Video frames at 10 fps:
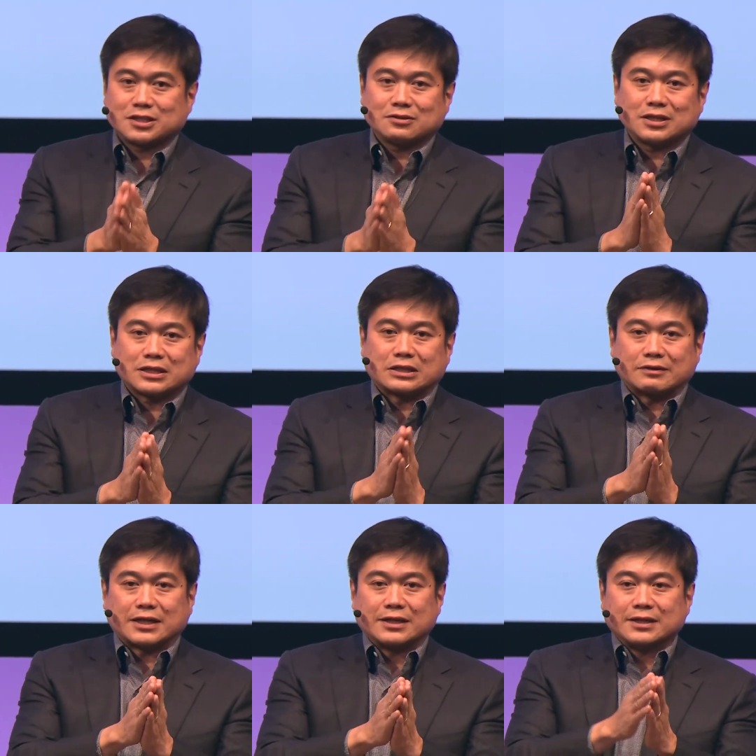And in the
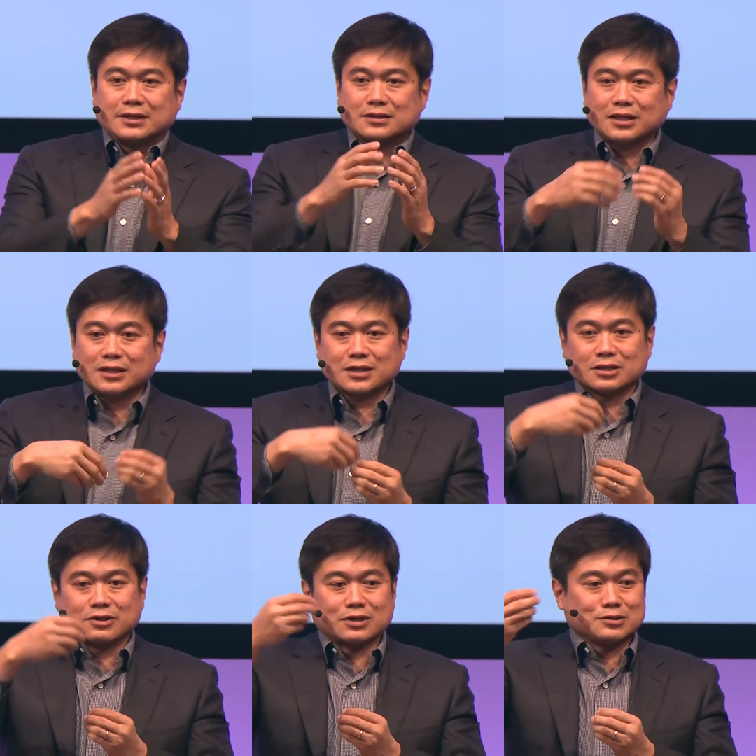world of nature, if you look
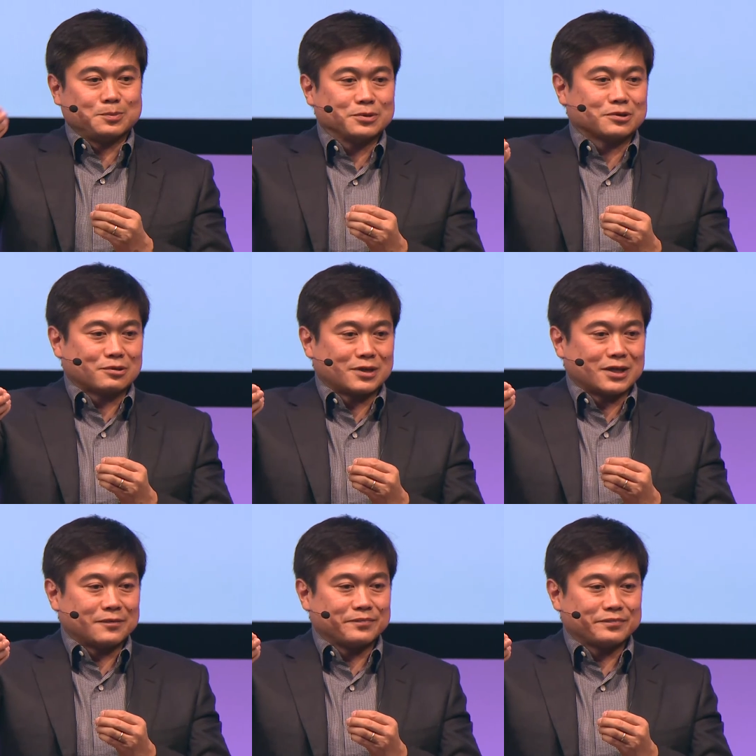at it,
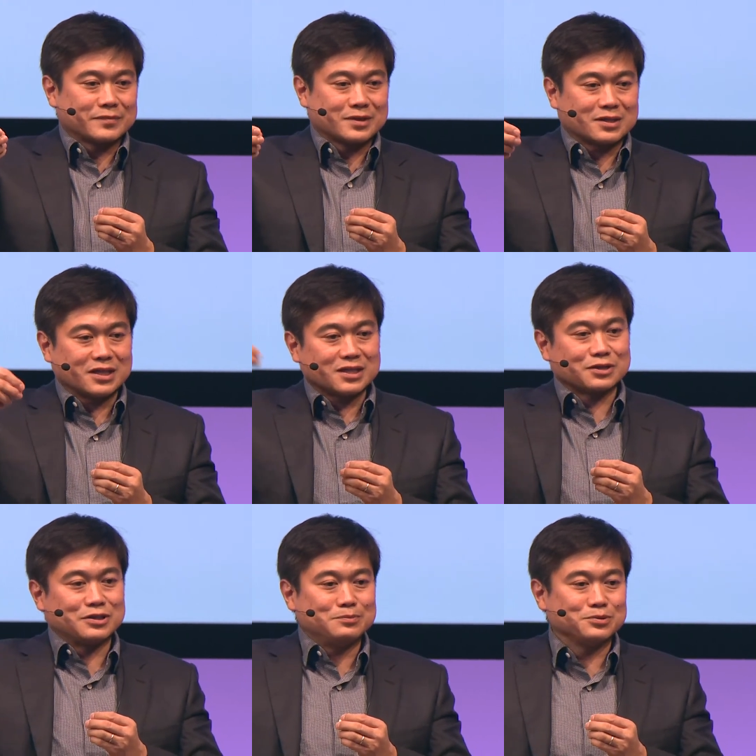there's always the
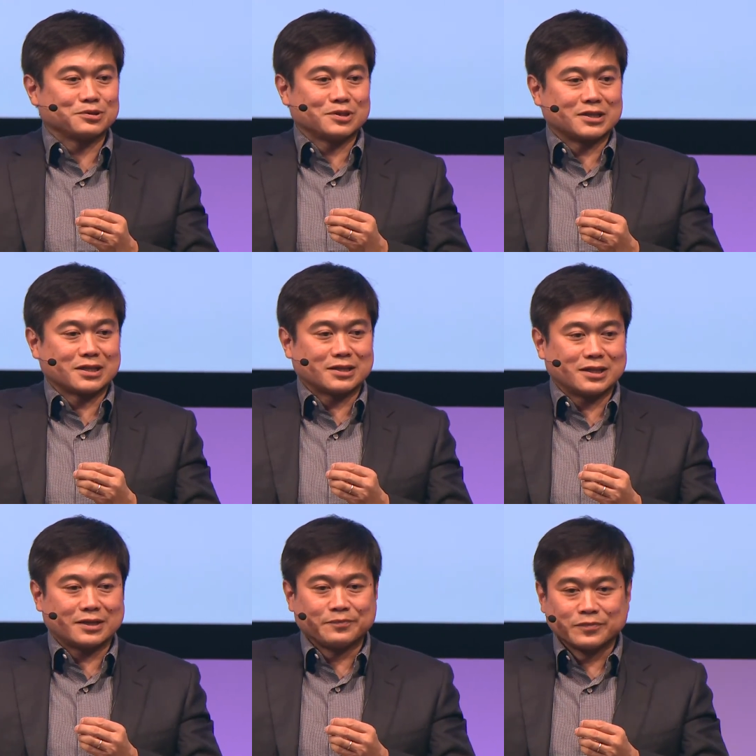output of
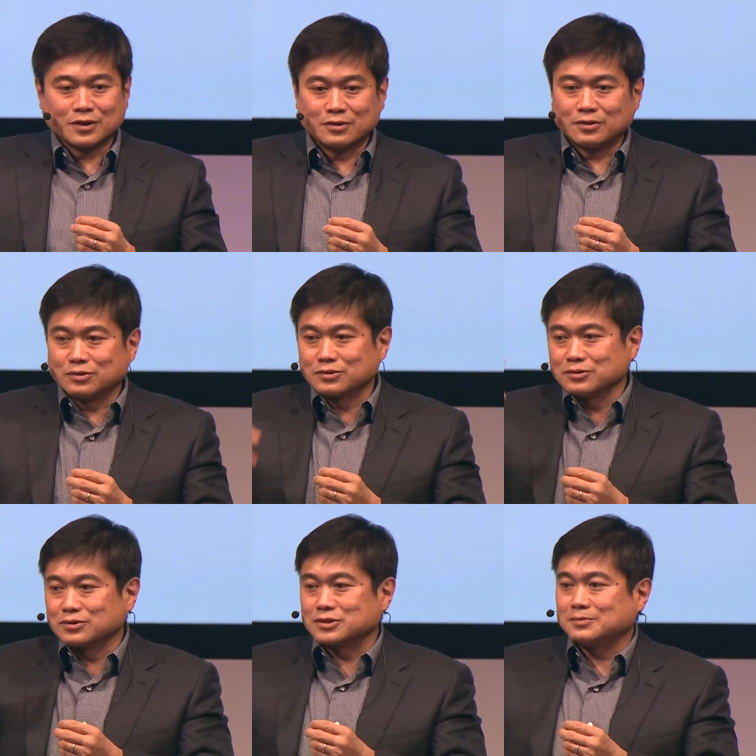someone that becomes the
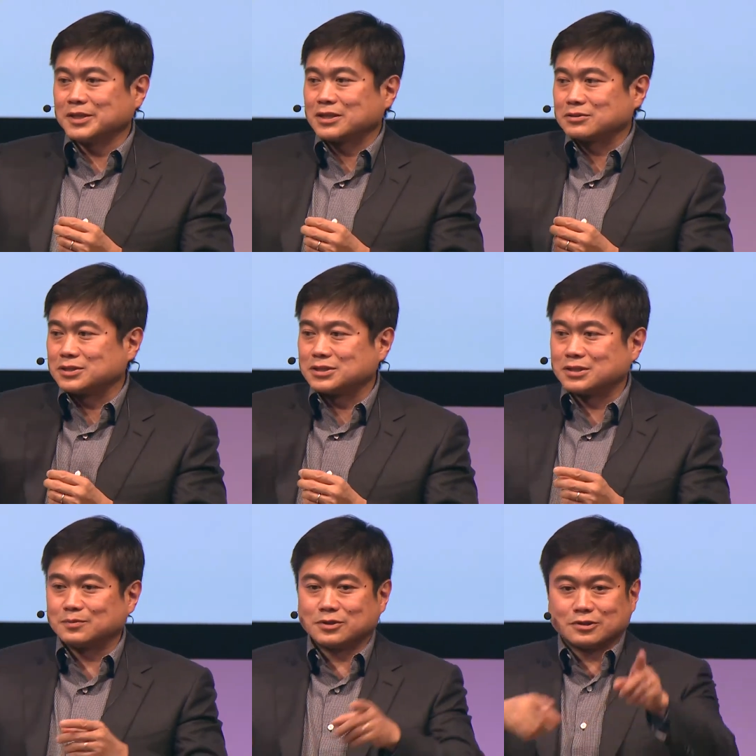input of some
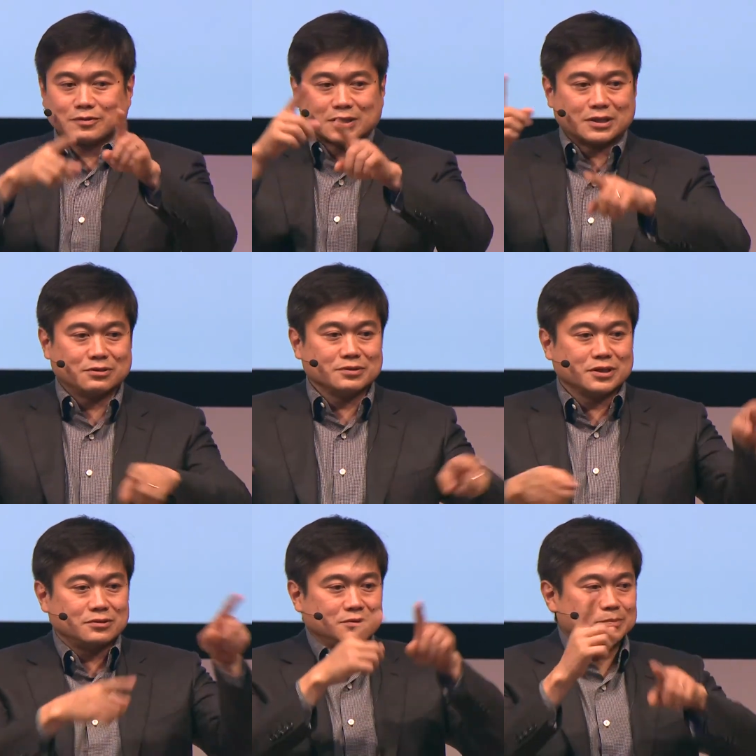party, so that
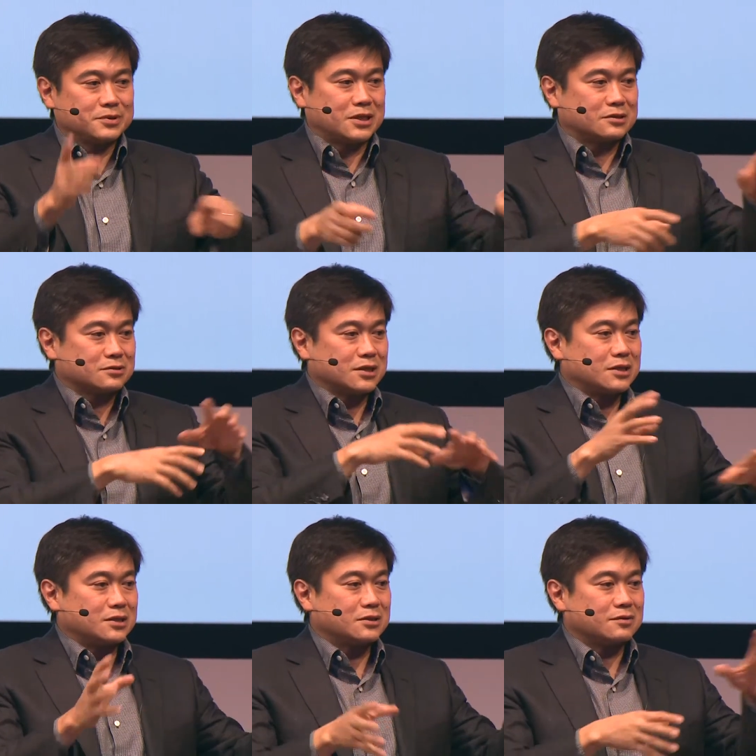almost all
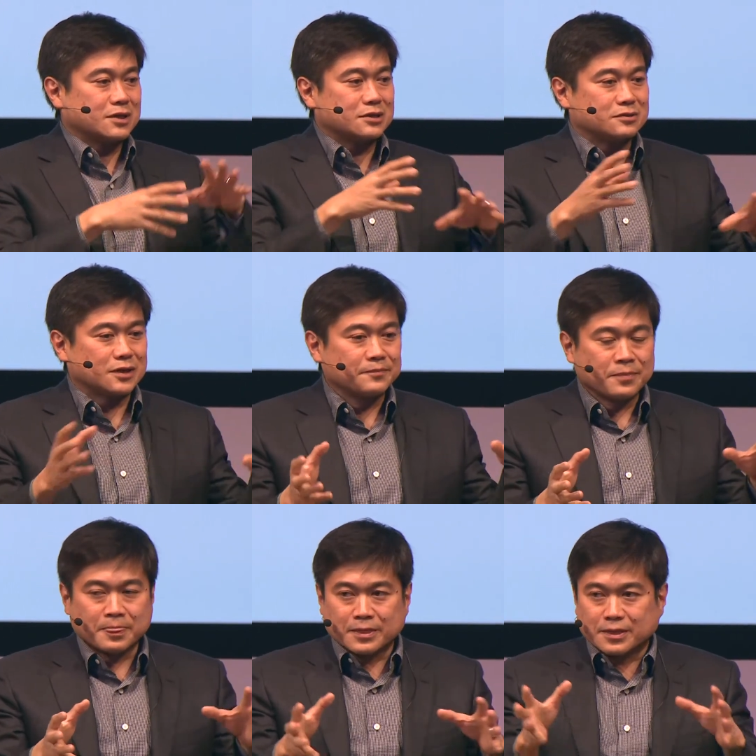systems are
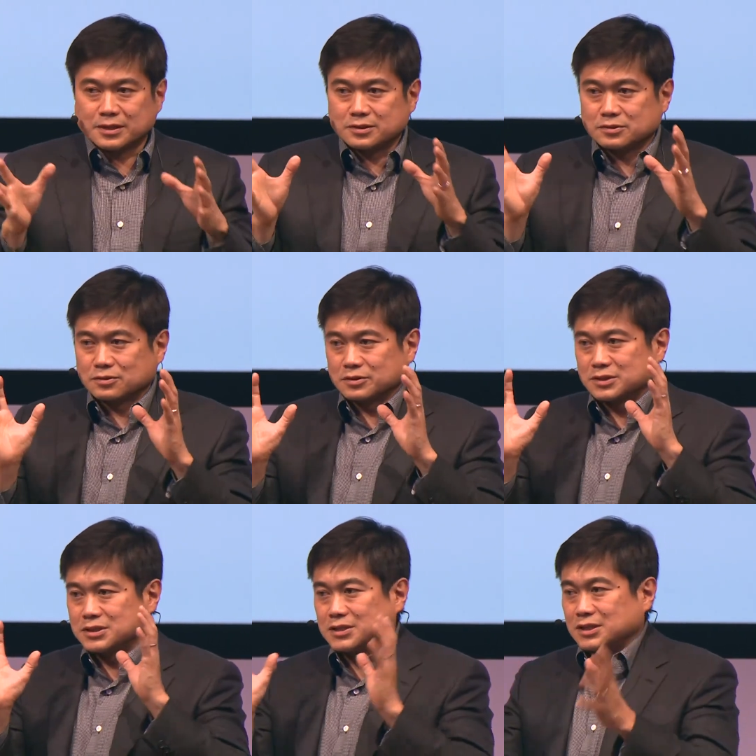created of a
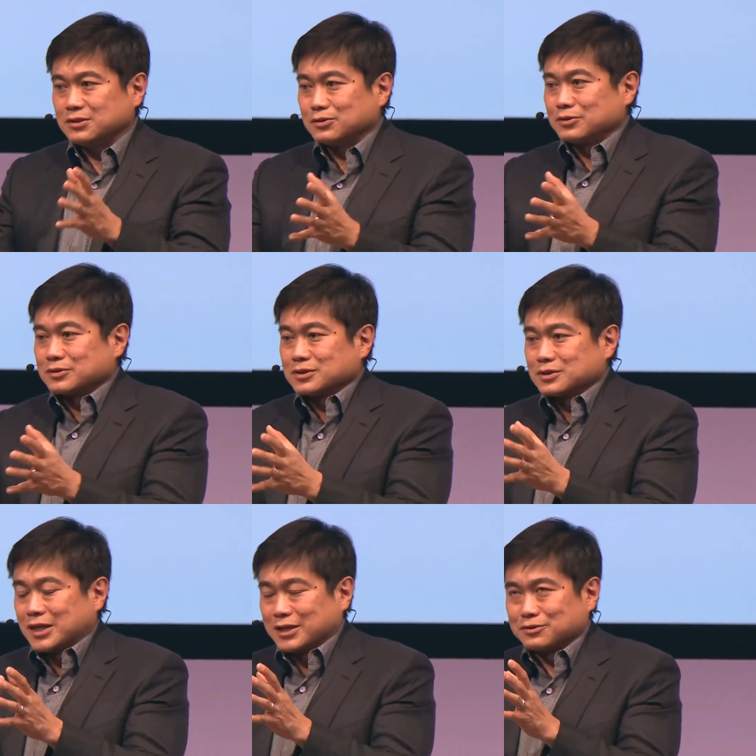variety of different types
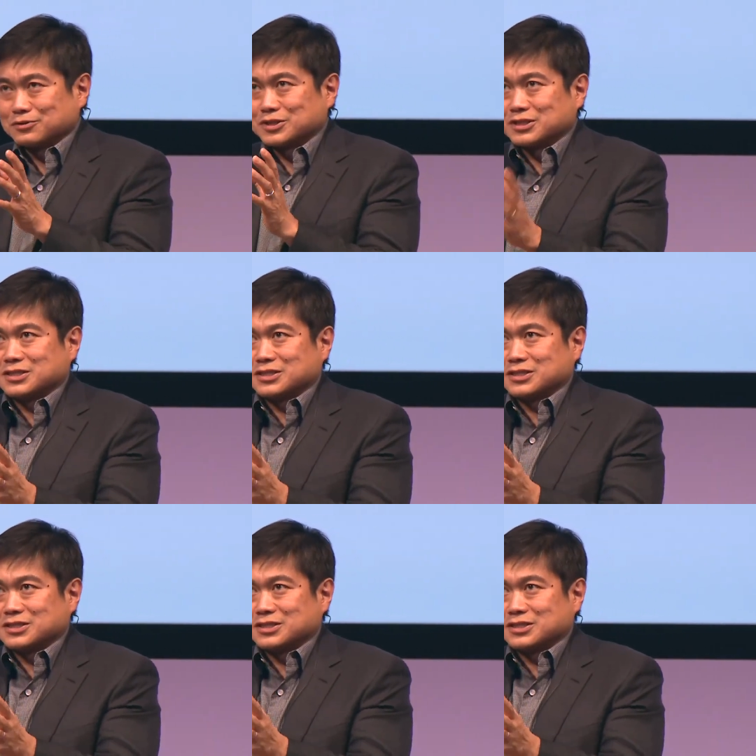of loops.